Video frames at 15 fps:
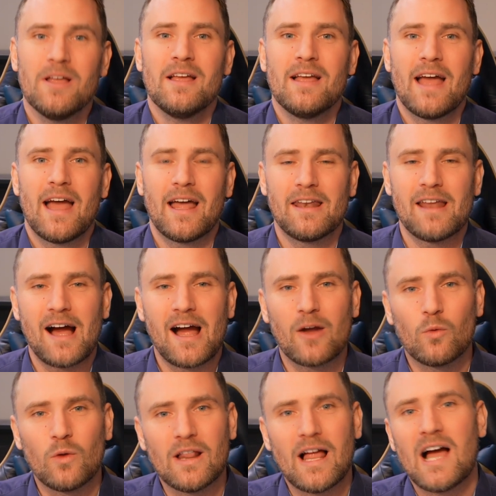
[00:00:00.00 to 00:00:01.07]
And I
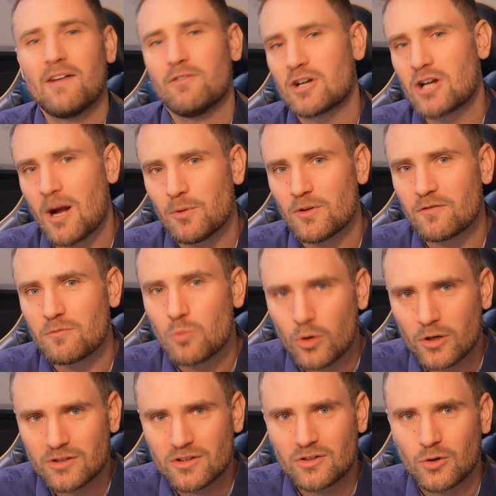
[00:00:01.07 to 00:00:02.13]
will have a couple of
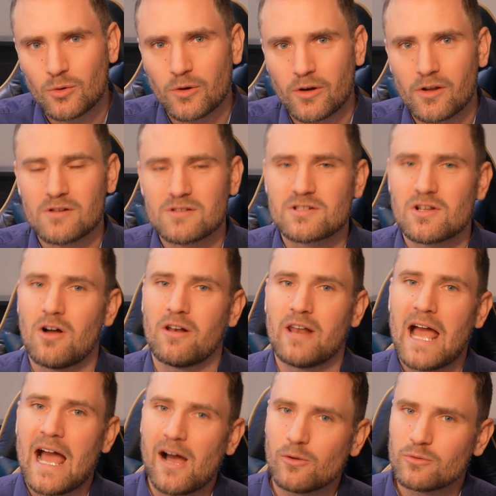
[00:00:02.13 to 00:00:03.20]
more tutorials on
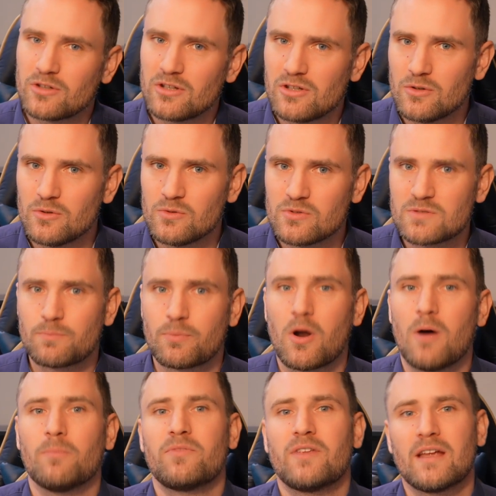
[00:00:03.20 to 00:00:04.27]
how to use
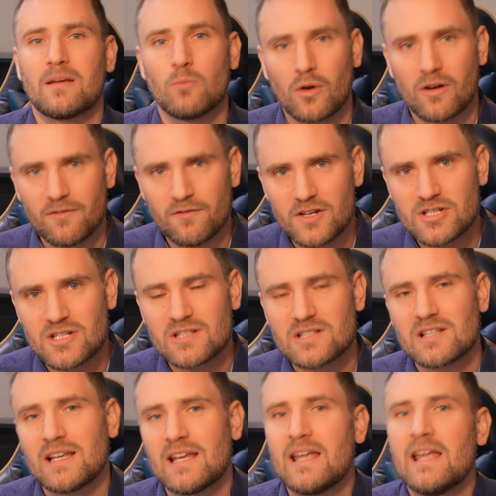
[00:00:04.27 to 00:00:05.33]
prompting more
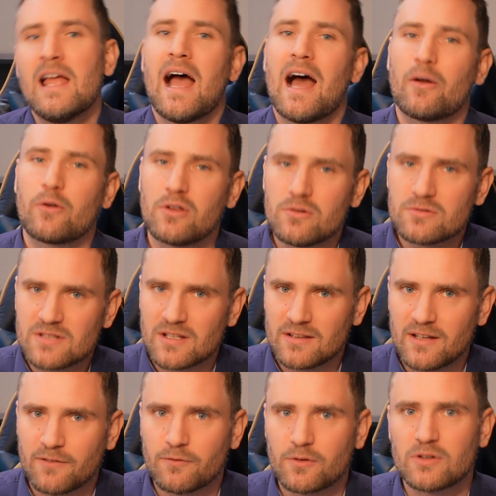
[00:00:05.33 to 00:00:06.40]
efficiently, how to use the
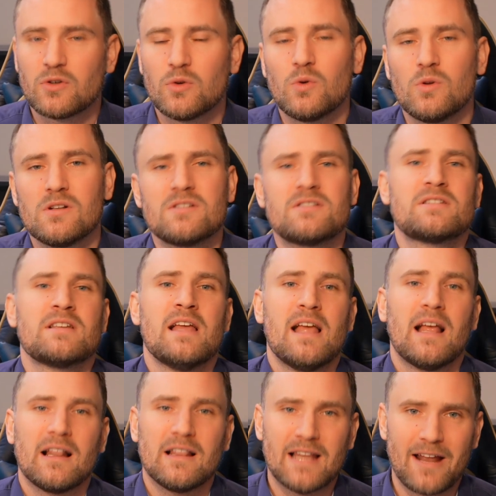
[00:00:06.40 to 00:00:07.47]
different tools
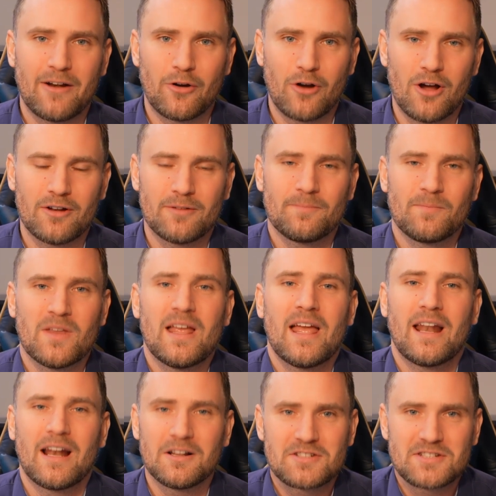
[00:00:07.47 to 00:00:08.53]
later on.
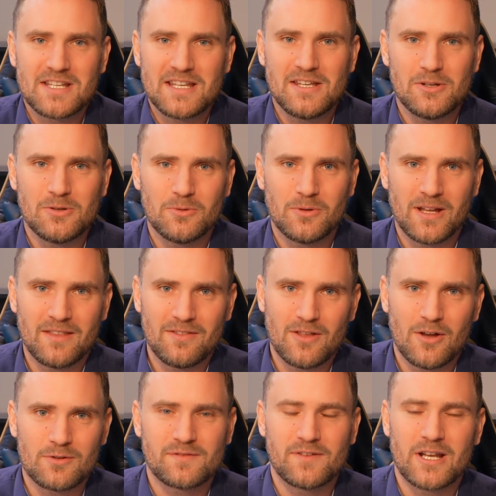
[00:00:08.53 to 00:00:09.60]
And I'll see you in
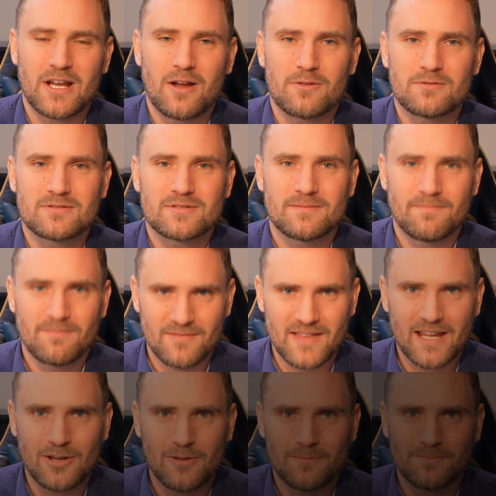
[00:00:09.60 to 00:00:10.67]
those videos. Thank you.